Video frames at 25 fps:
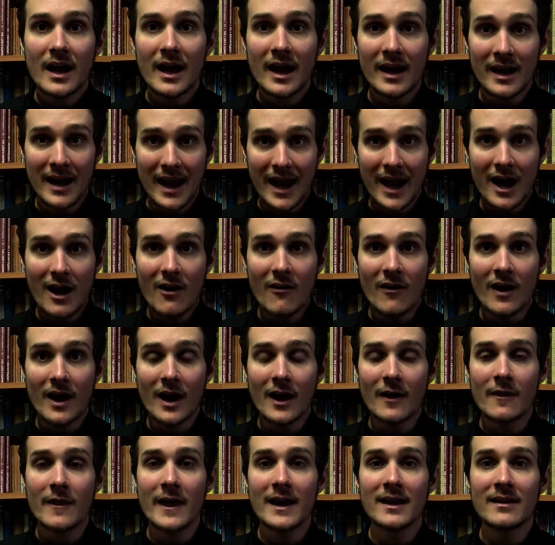an
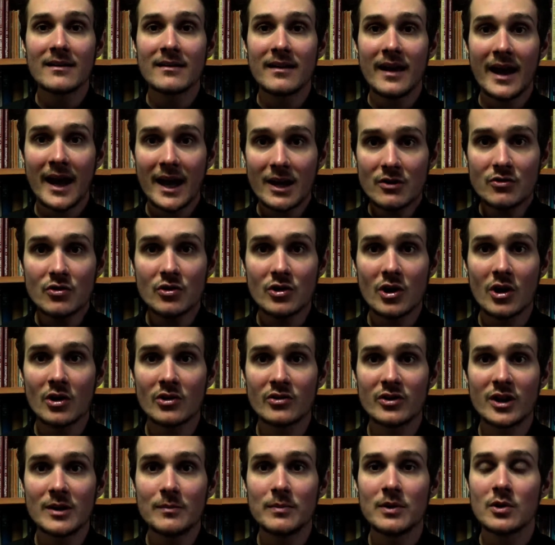error, that is
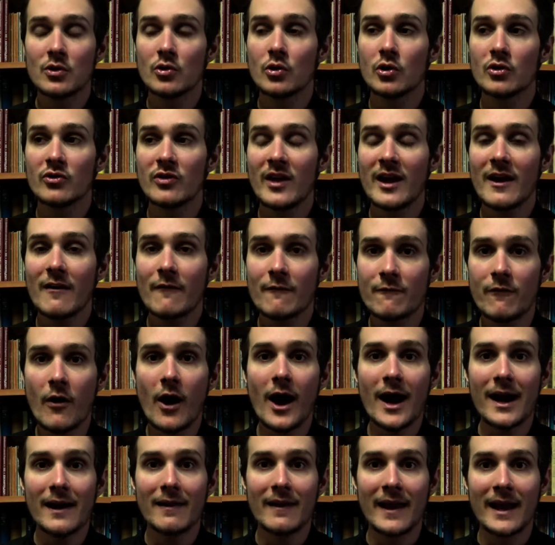heterodoxy, because they are
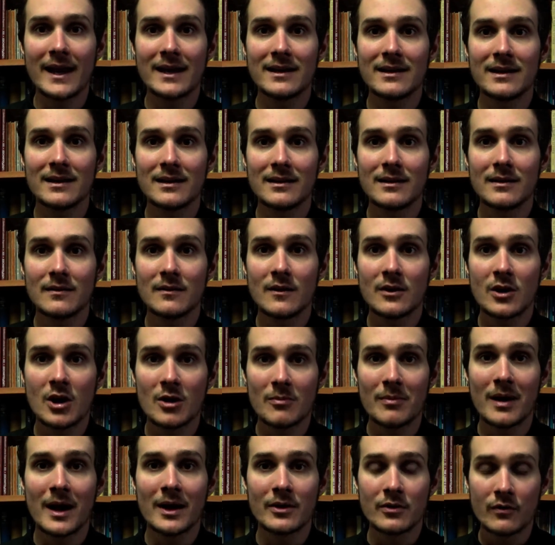violating the
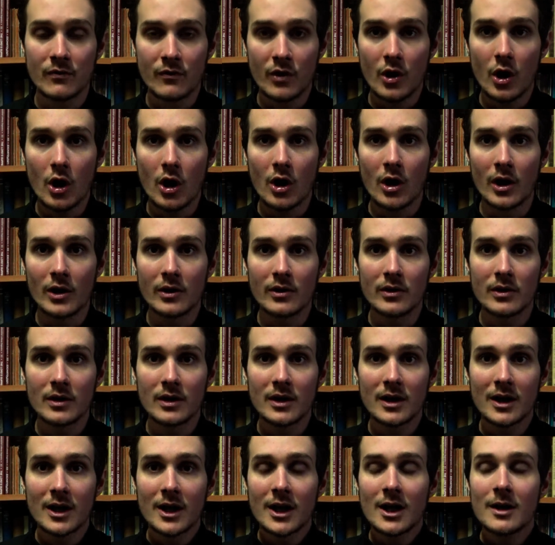command of God.
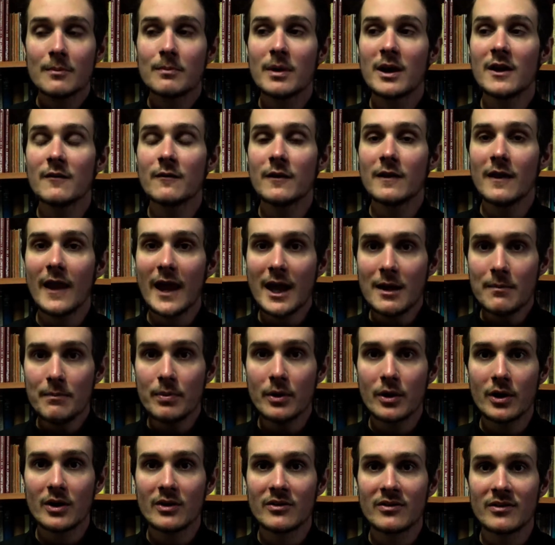But if a lay
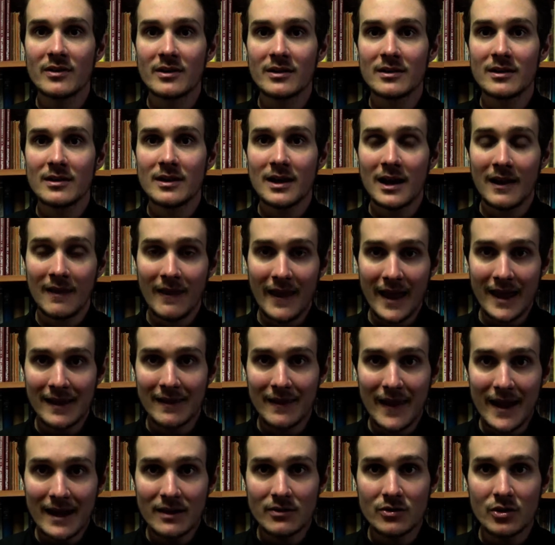person, a lay
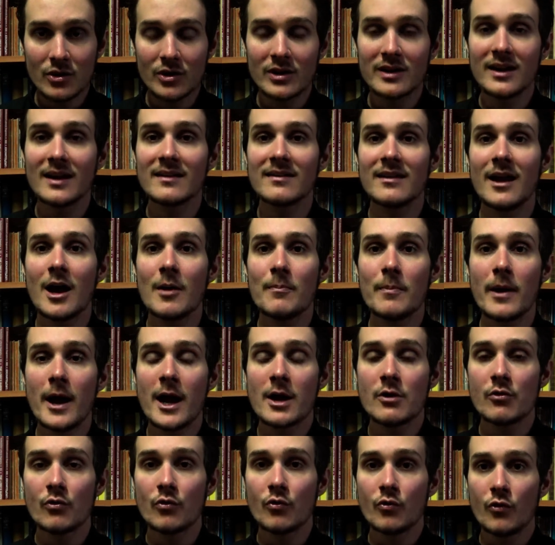lector, gets up
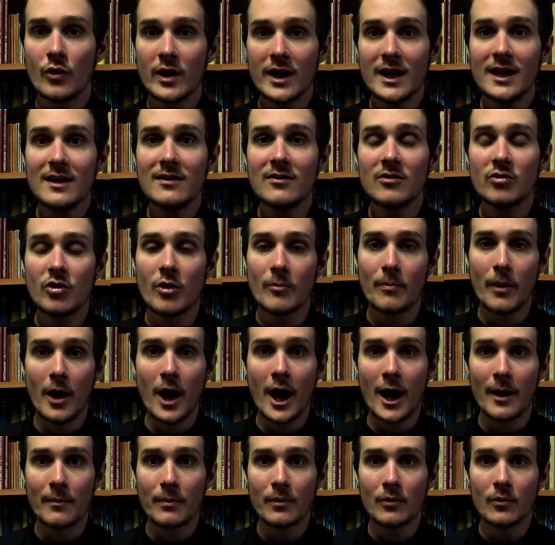and reads the
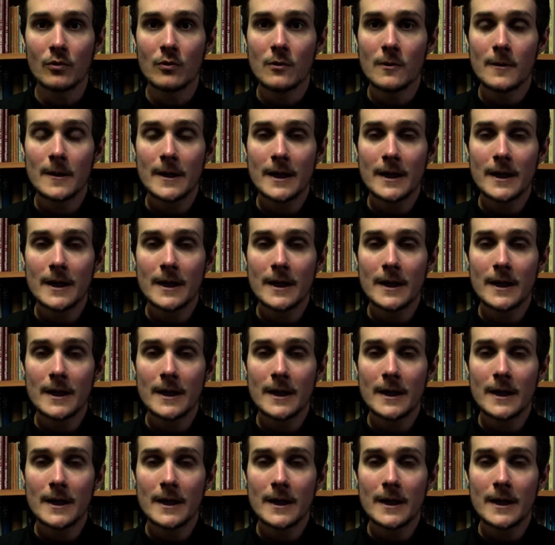Bible,